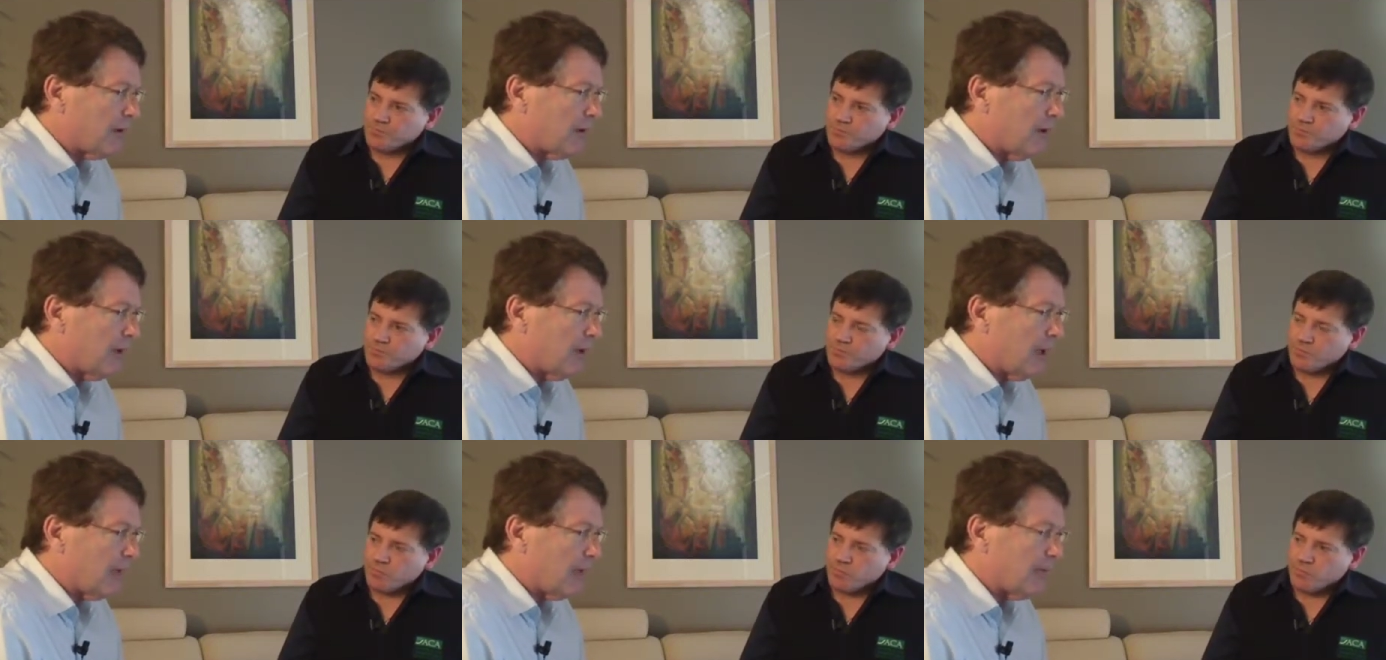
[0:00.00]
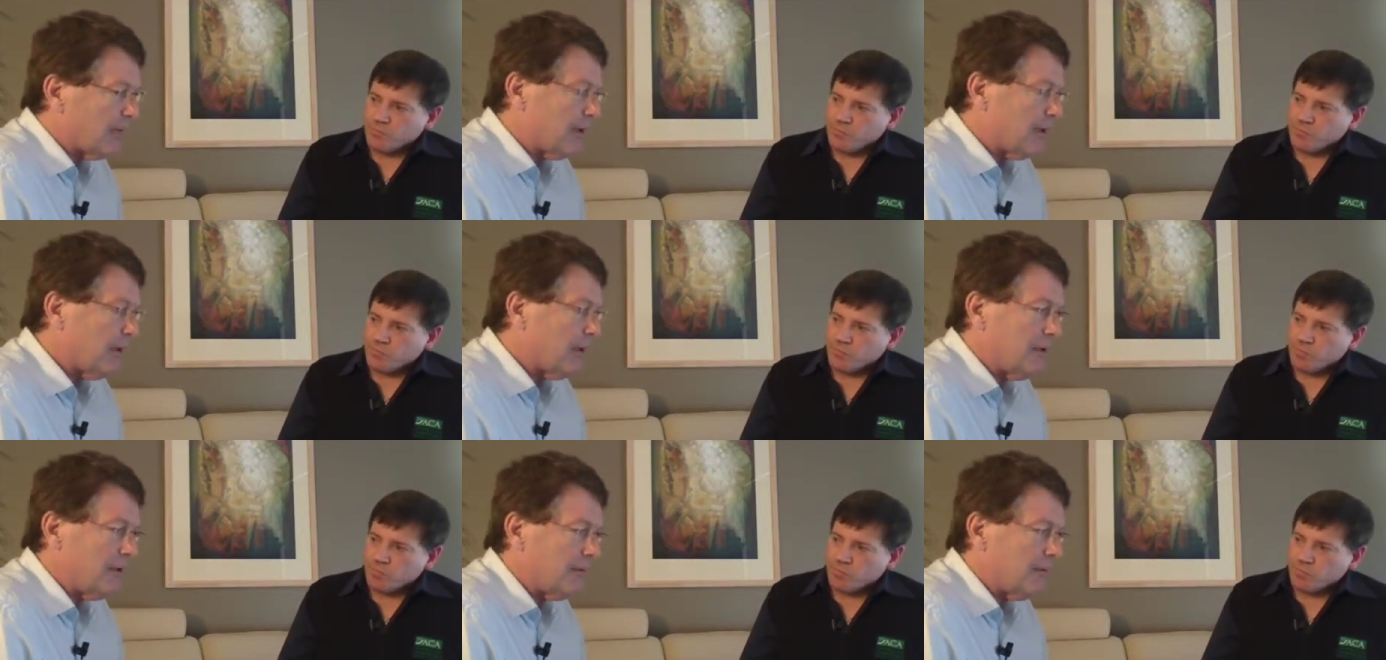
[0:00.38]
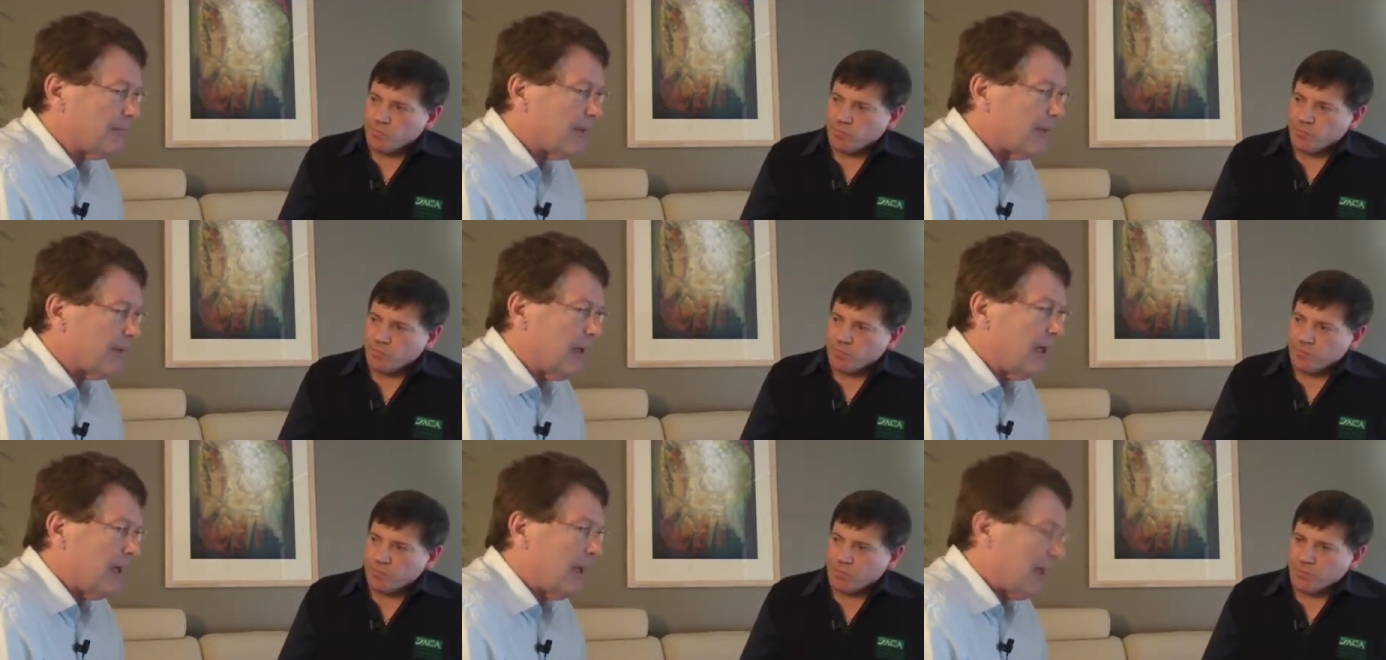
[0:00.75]
Speaker 1: uh,
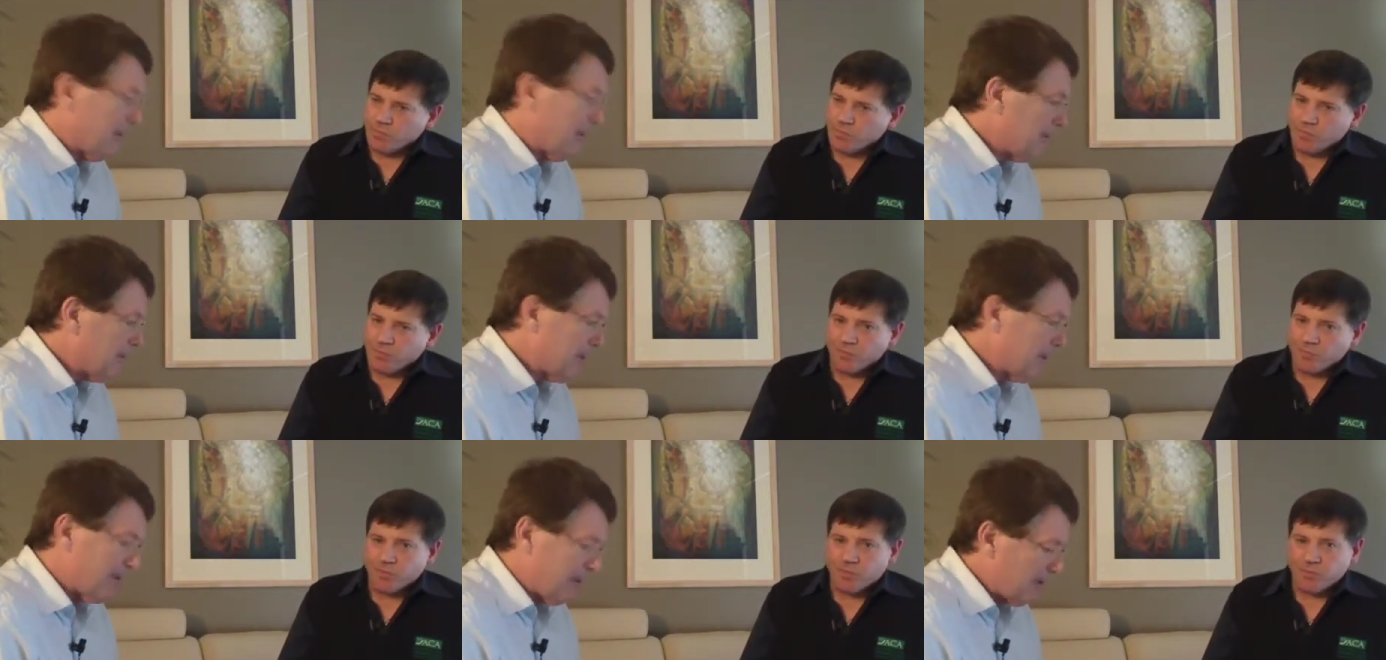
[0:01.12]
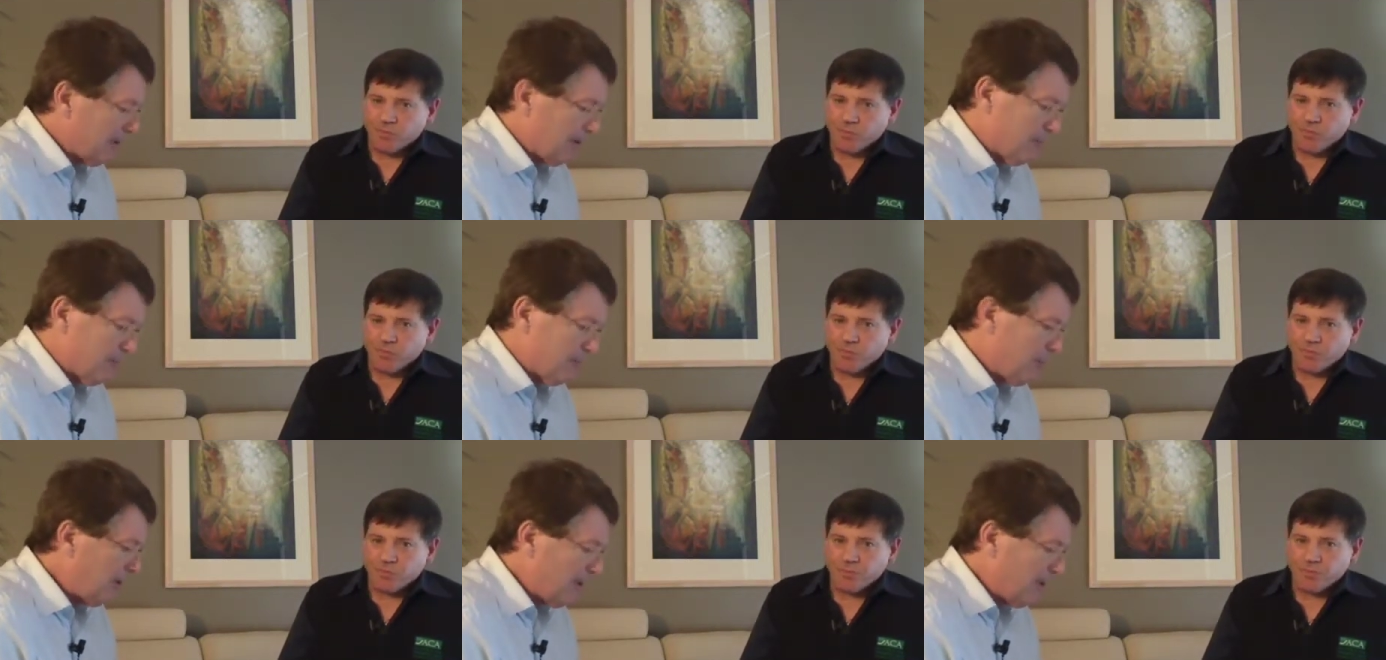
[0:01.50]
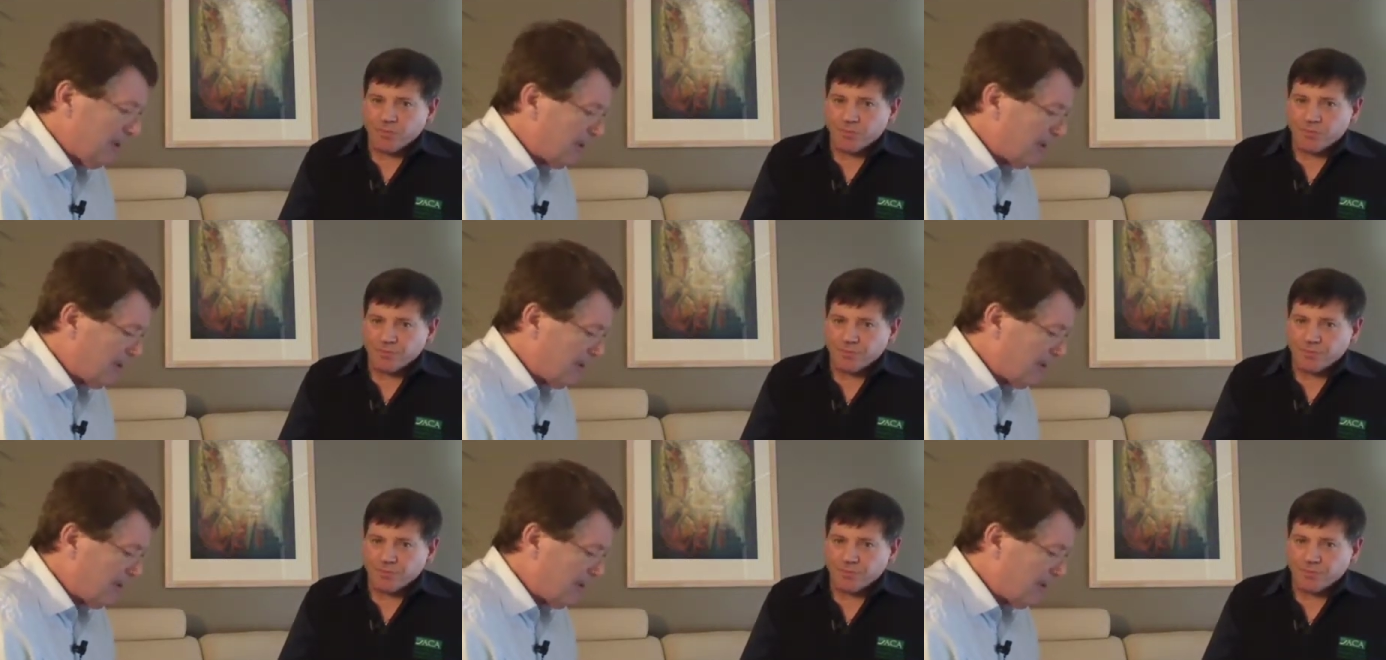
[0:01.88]
I mean, what an,